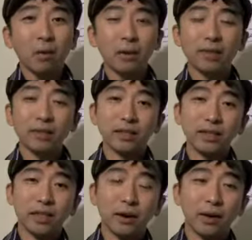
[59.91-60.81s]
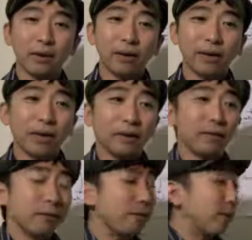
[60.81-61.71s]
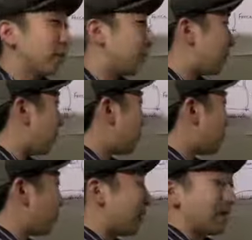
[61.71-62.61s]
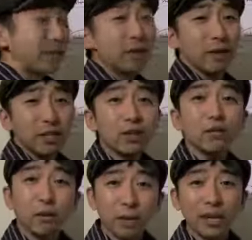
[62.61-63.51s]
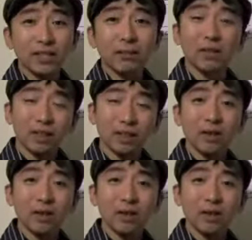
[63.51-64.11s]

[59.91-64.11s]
whereas Latino refers to a specific racial formation within